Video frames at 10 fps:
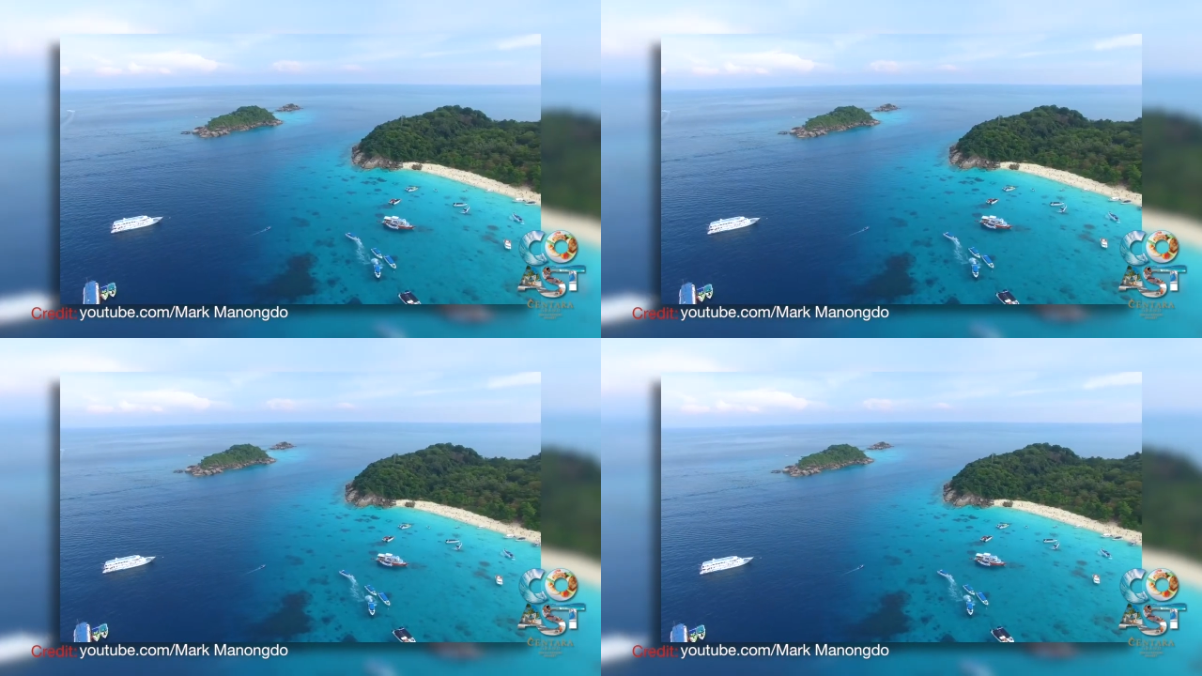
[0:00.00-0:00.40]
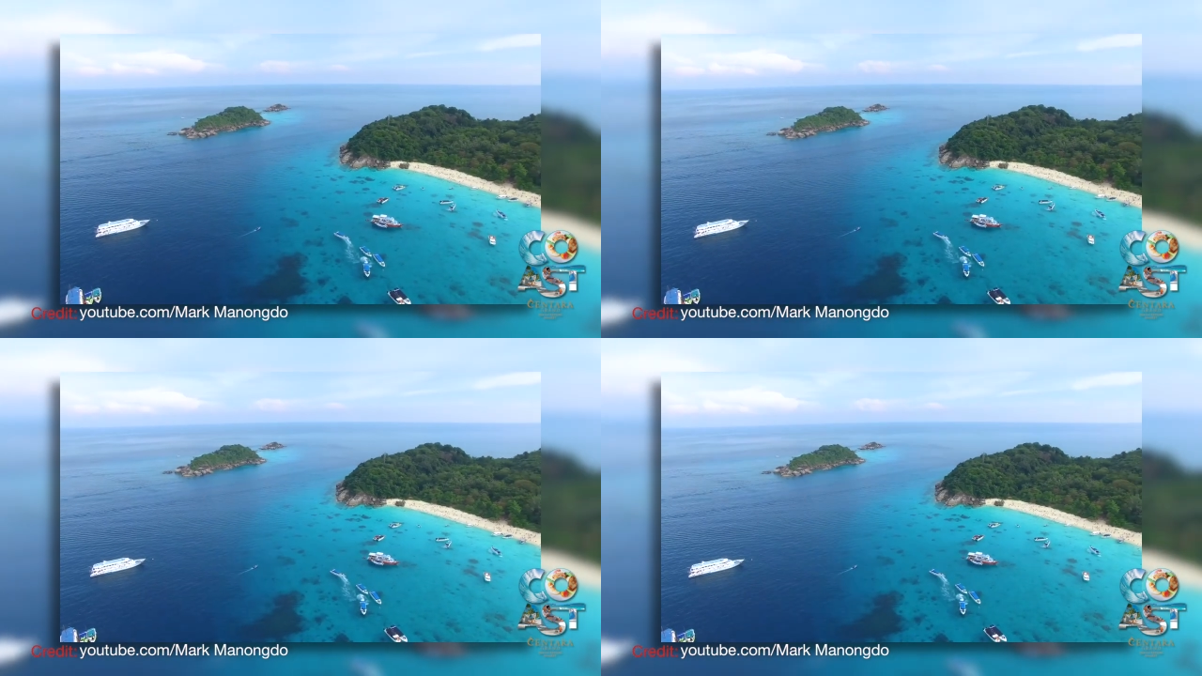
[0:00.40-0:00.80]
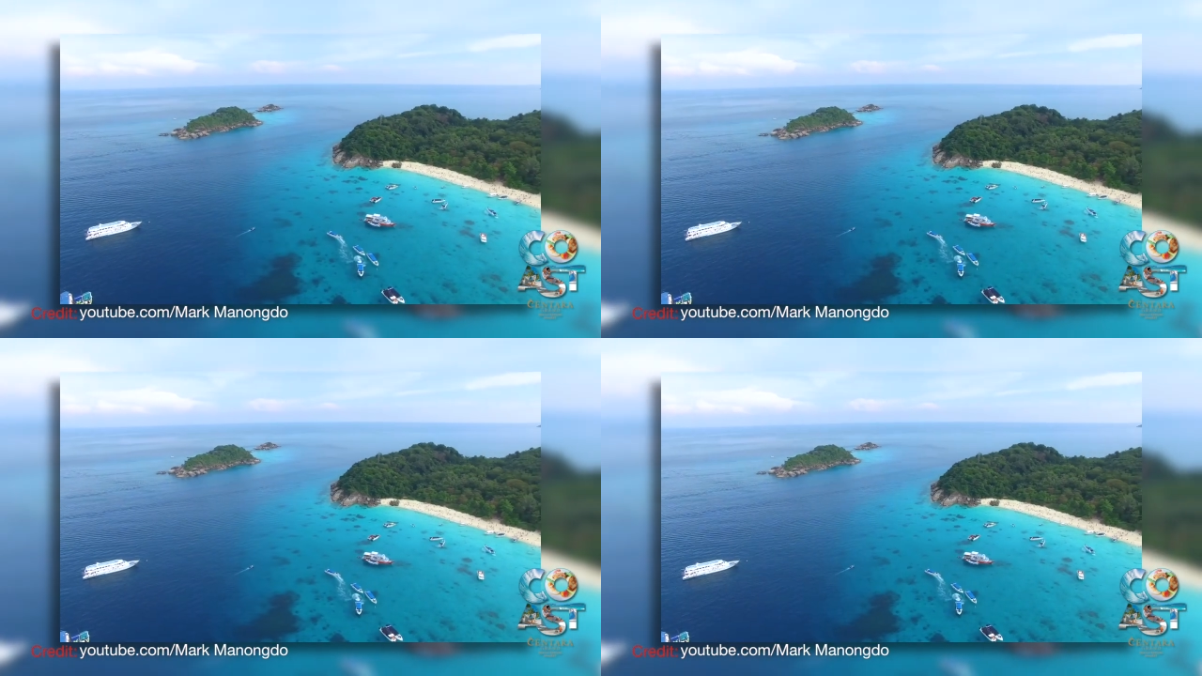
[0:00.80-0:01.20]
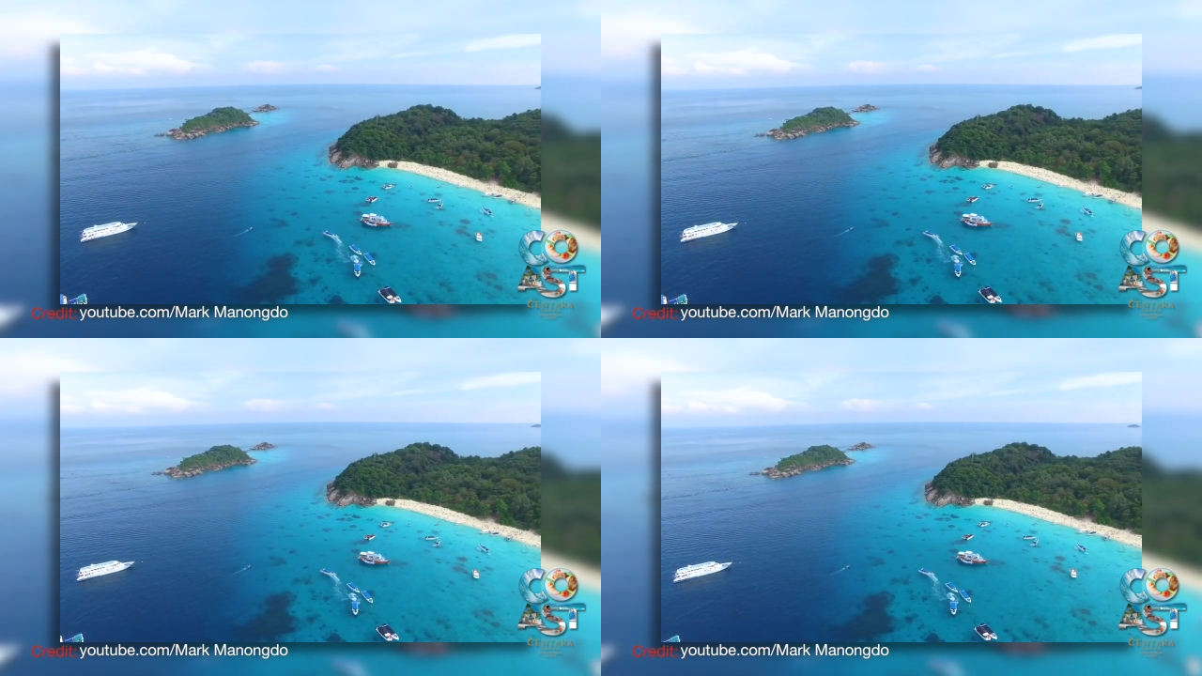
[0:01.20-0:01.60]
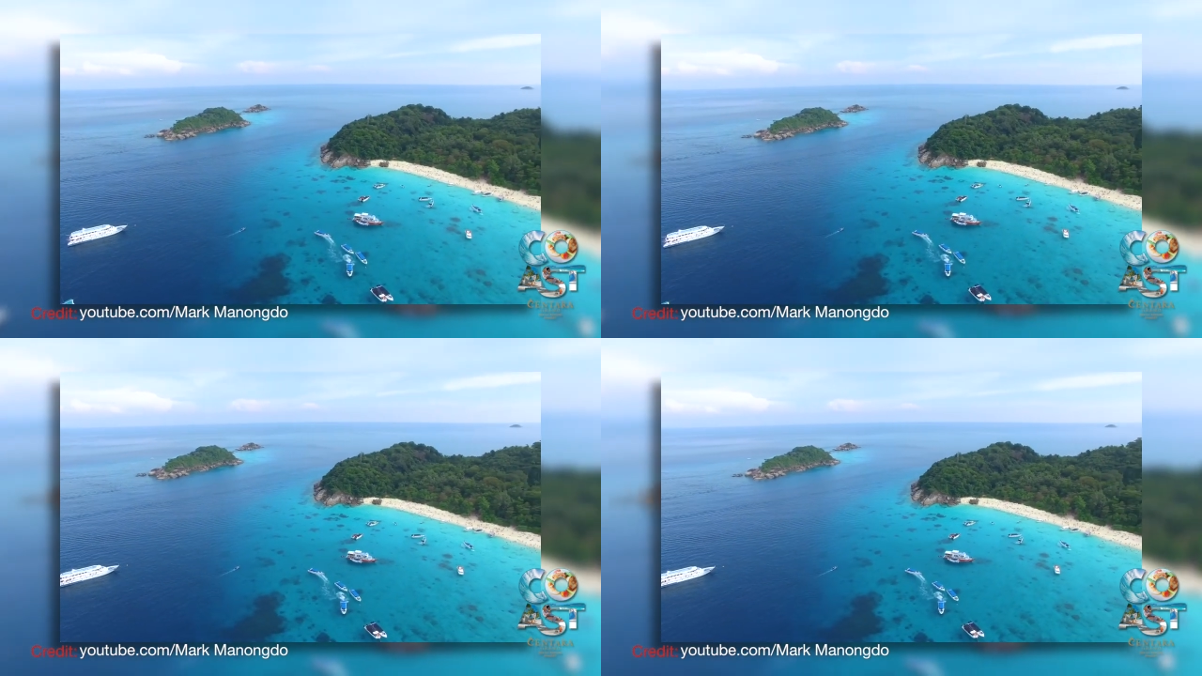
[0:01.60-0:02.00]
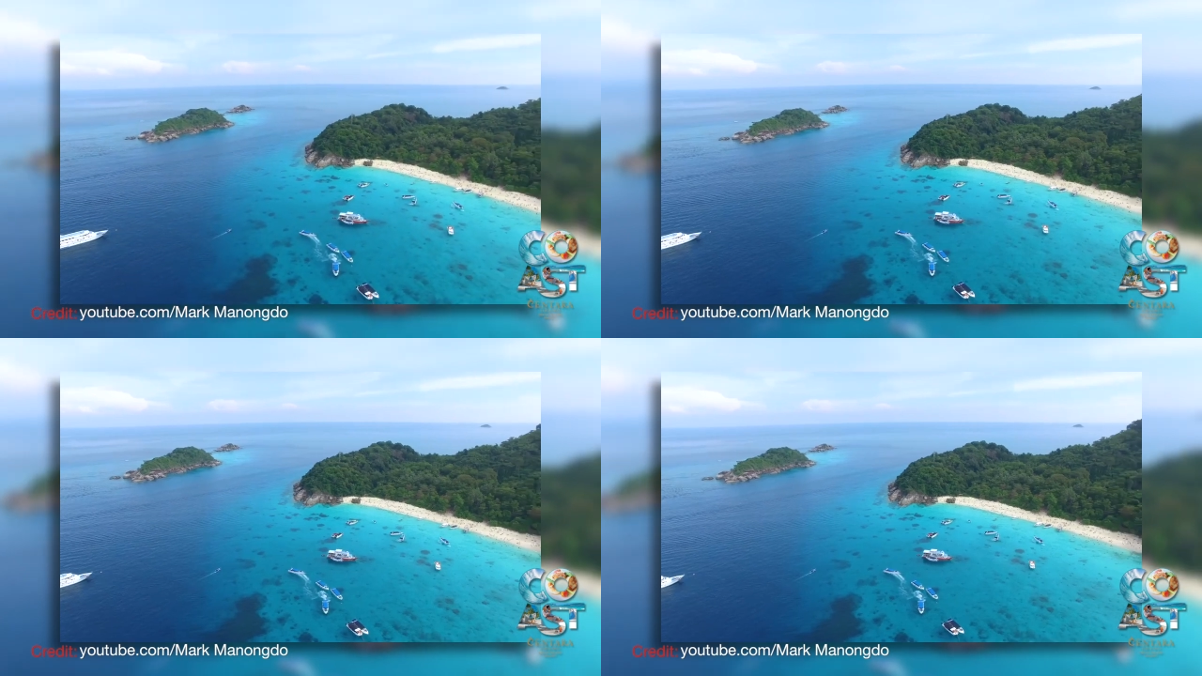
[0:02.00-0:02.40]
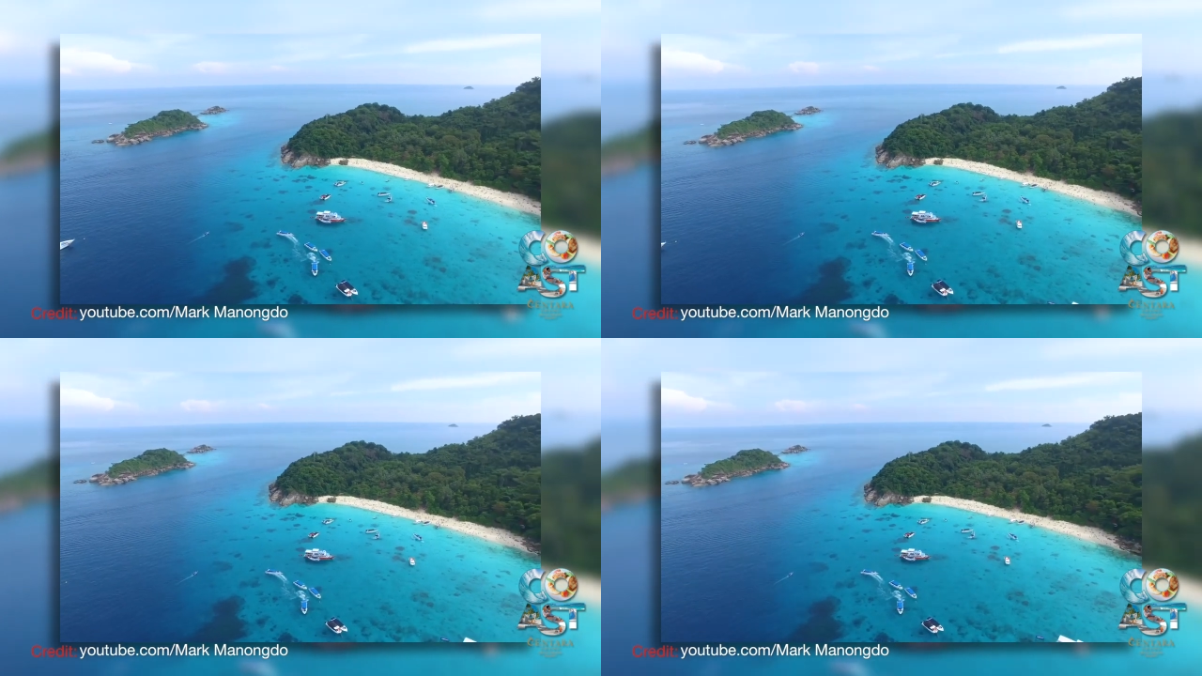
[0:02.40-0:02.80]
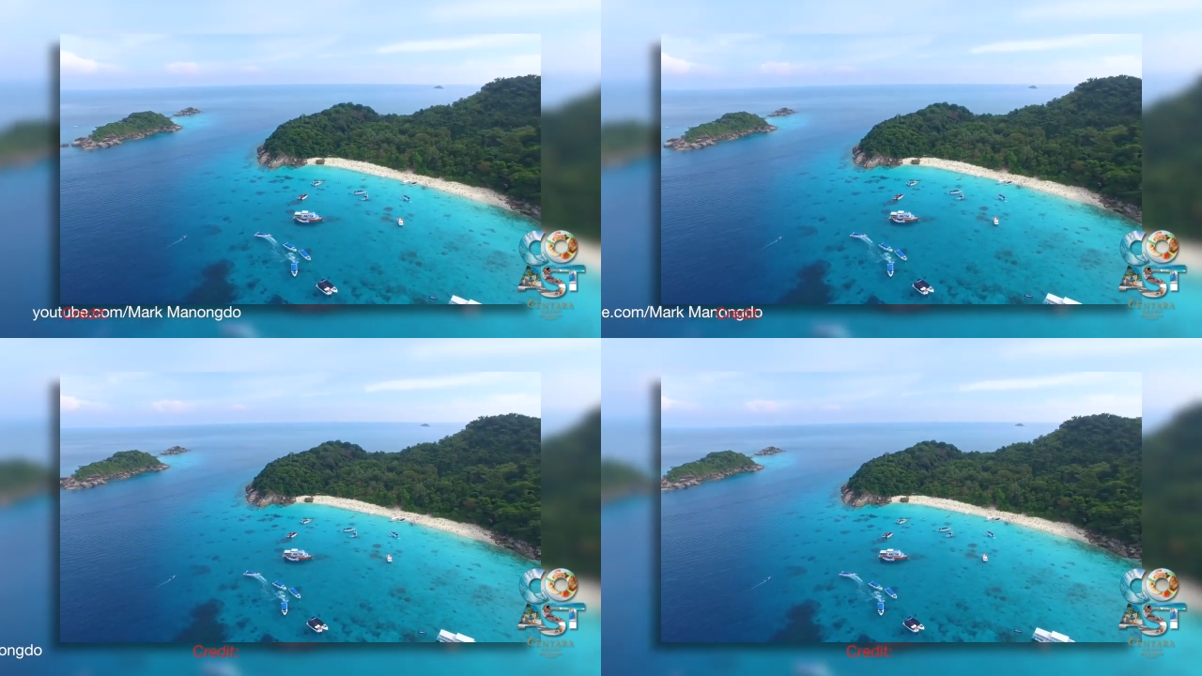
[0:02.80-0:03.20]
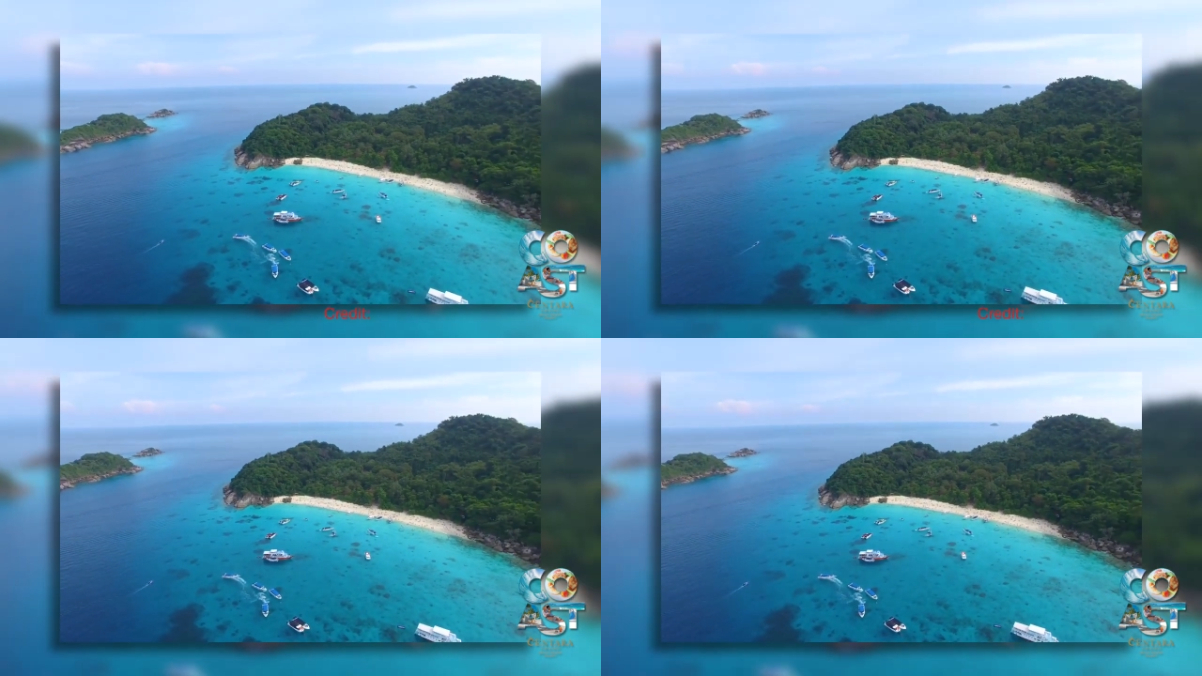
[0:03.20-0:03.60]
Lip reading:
(no speaker visible)